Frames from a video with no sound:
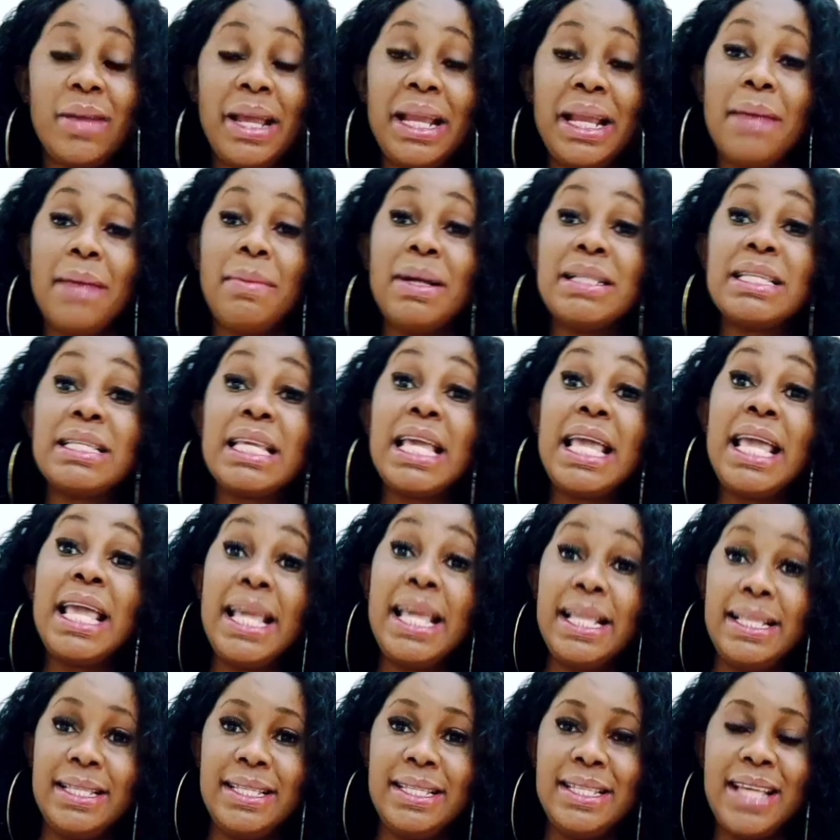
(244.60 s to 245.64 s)
talking about
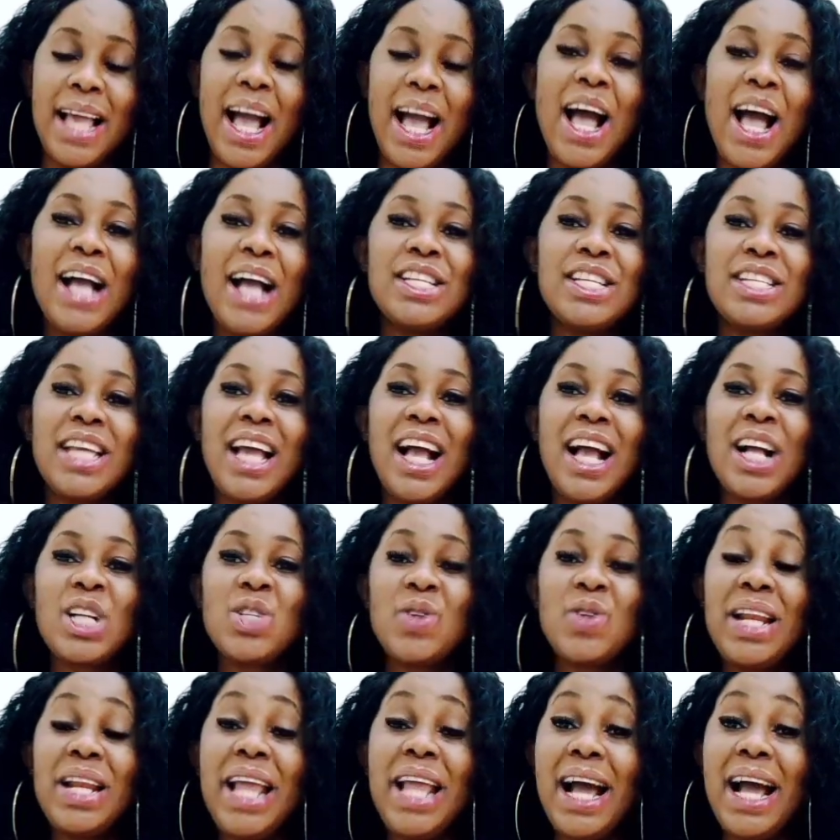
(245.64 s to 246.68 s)
India, she
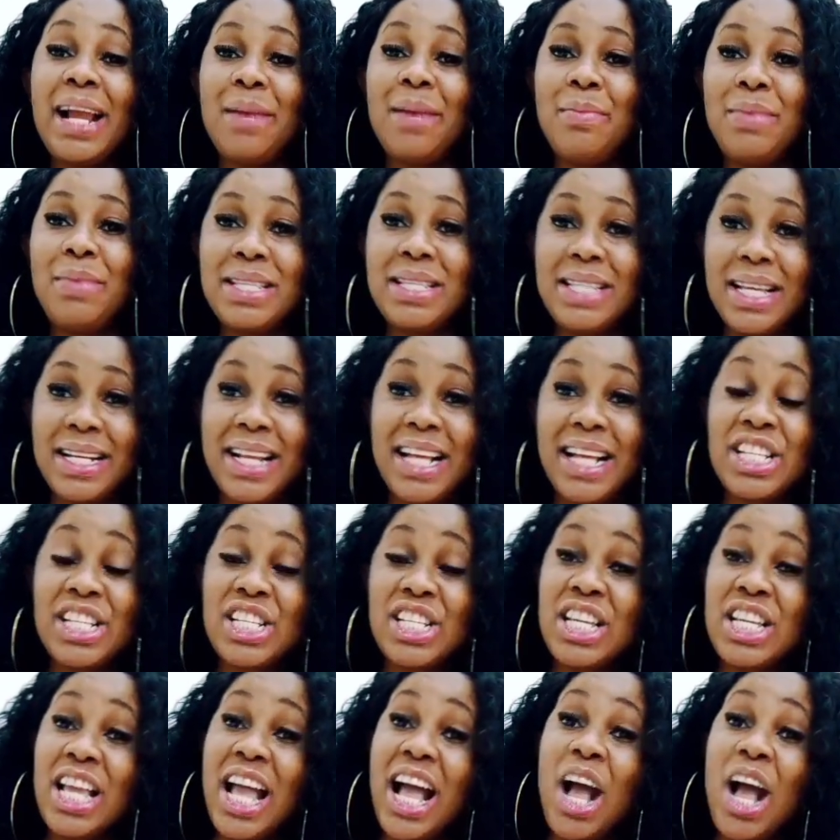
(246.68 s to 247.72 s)
actually admitted that
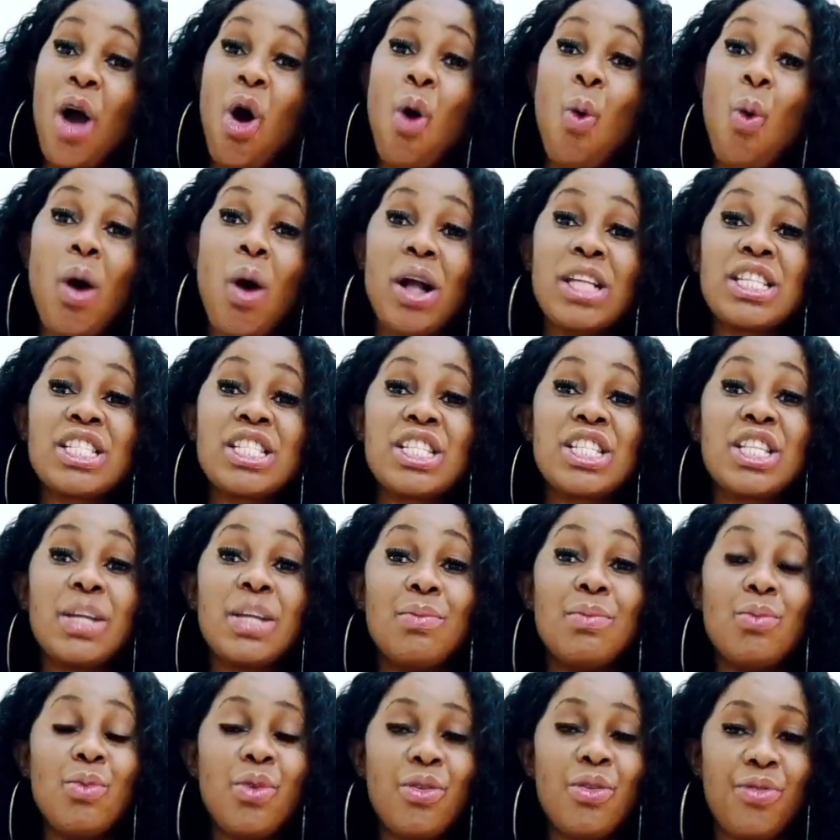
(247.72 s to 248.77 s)
she watched the
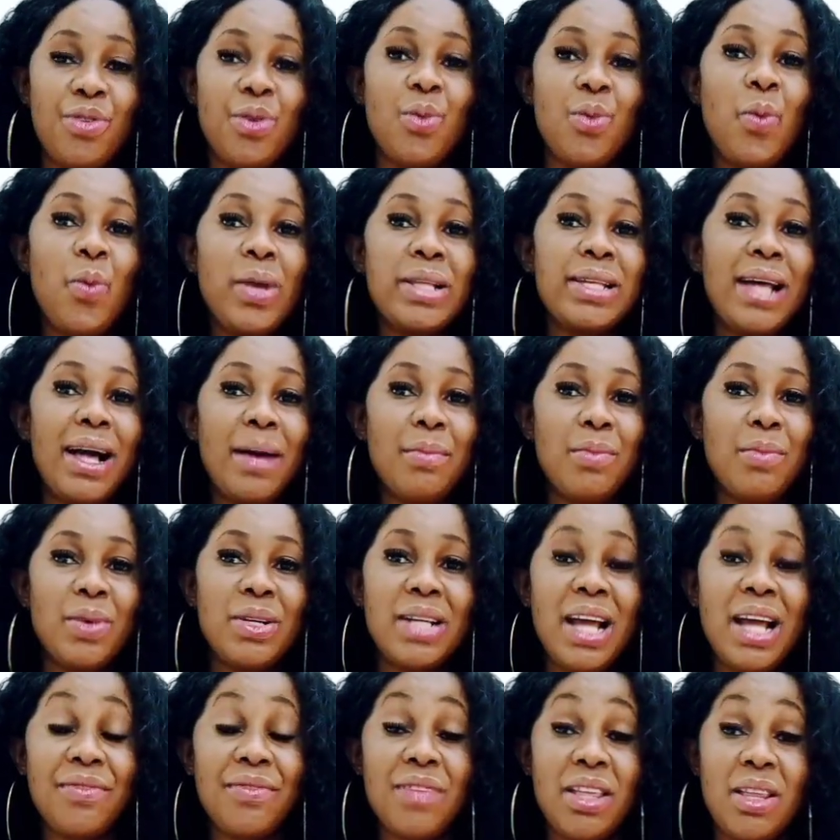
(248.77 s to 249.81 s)
movie with her
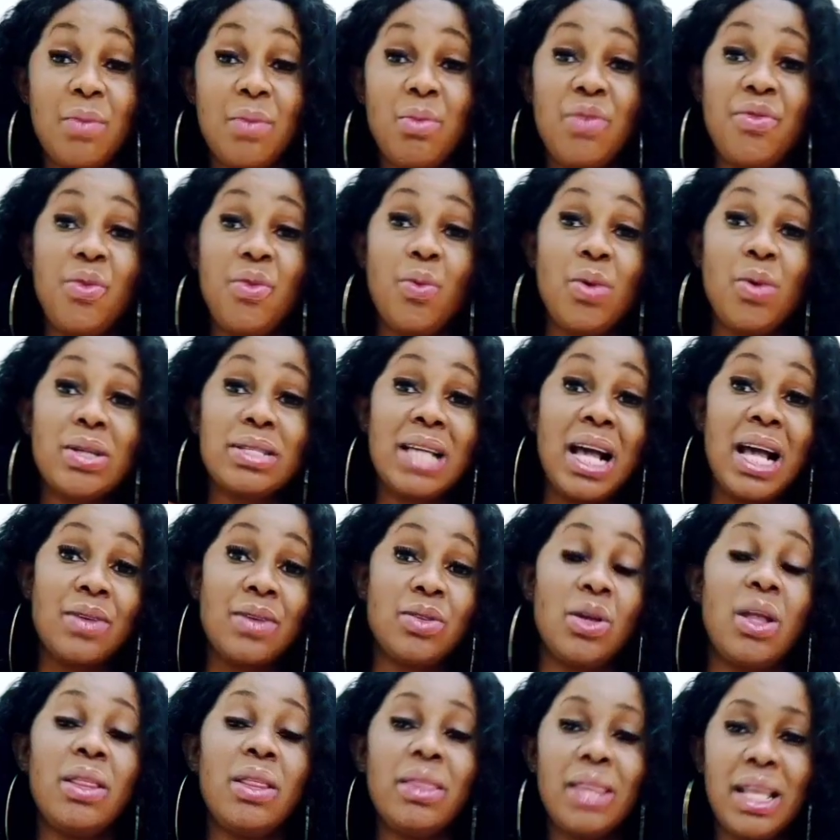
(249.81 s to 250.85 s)
mother after the movie was
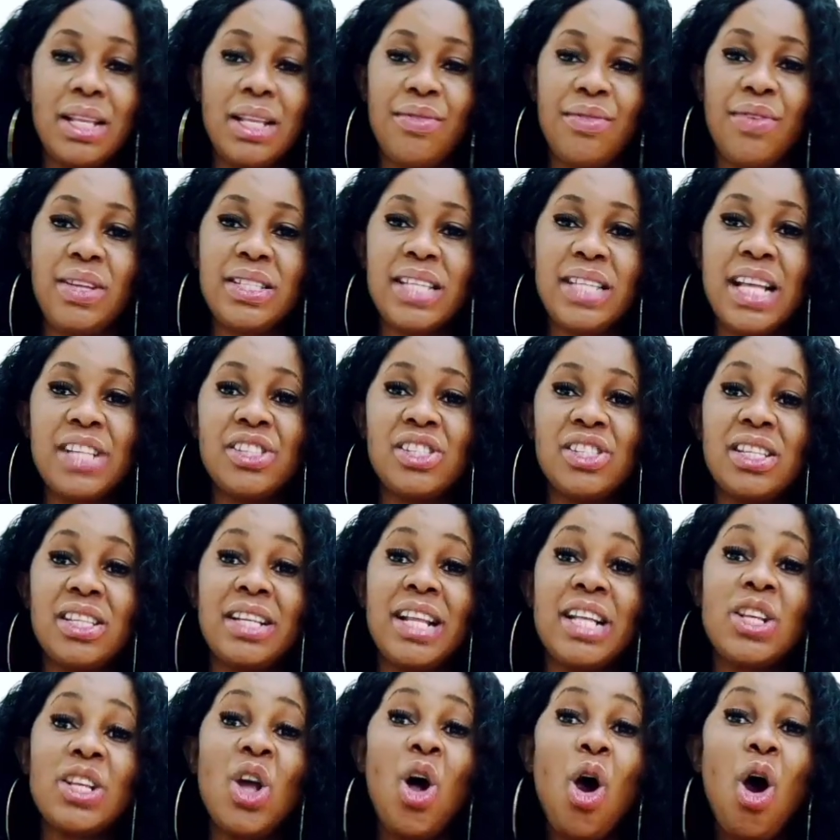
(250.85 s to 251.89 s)
out on Netflix, and she said
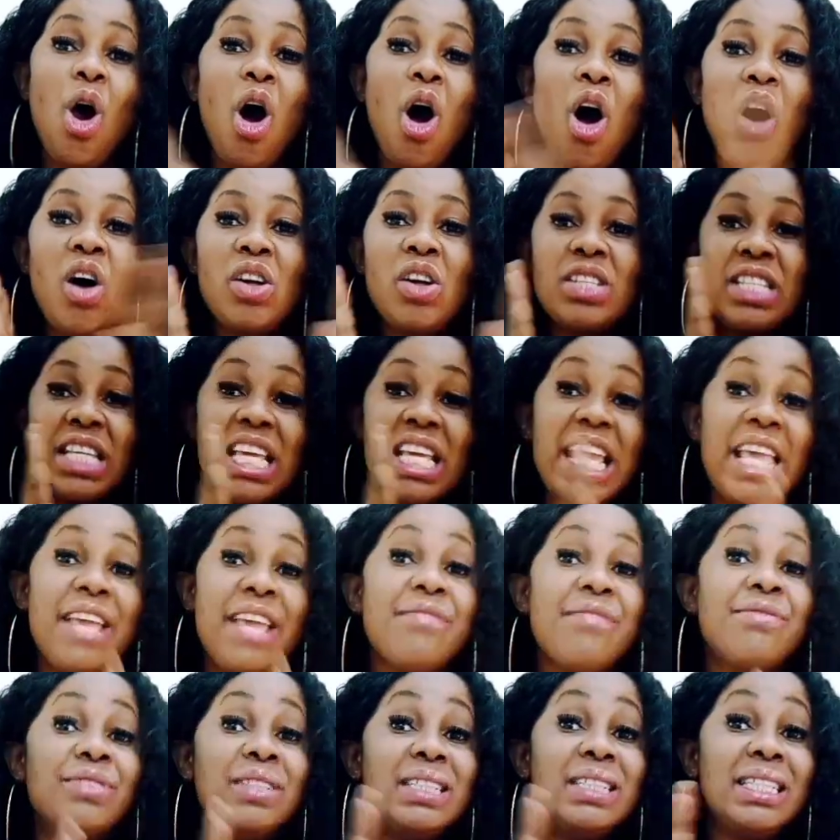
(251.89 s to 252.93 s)
that all the
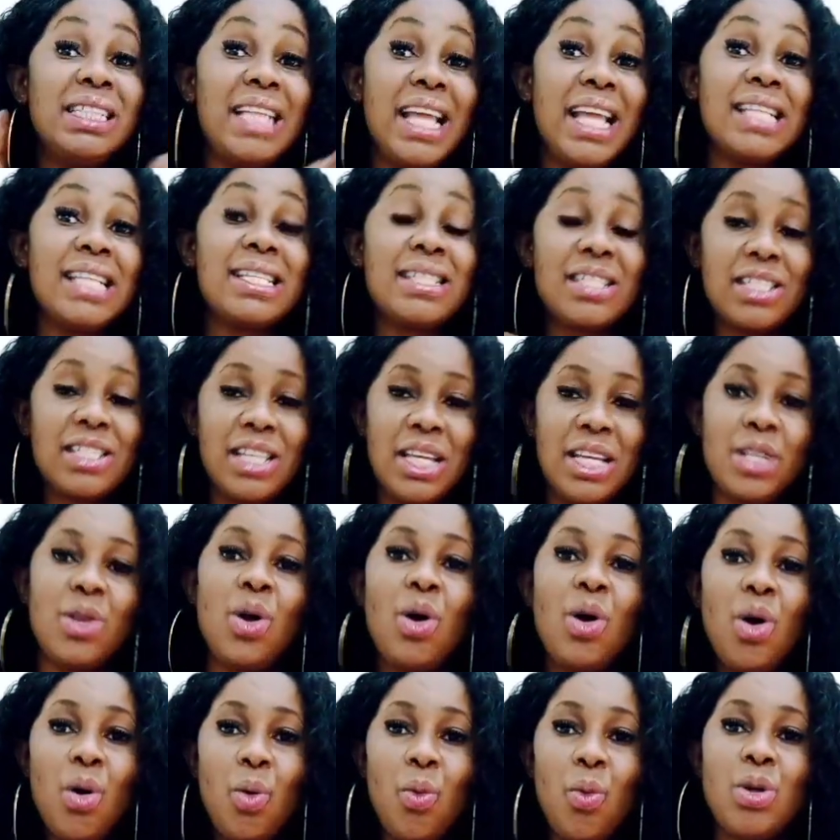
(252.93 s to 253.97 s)
even day scene
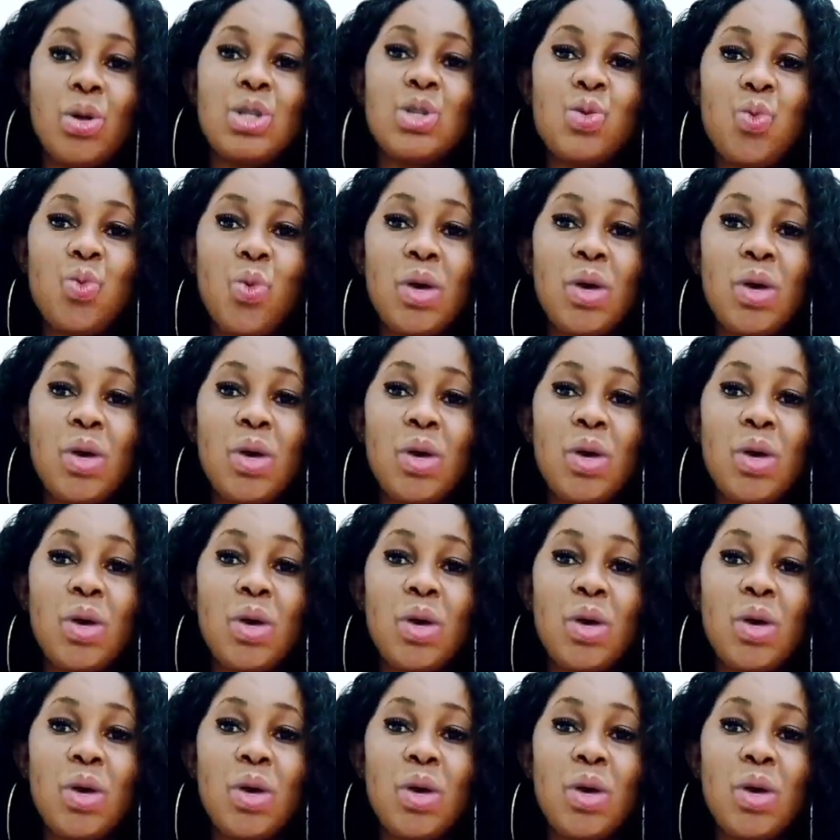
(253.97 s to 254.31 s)
was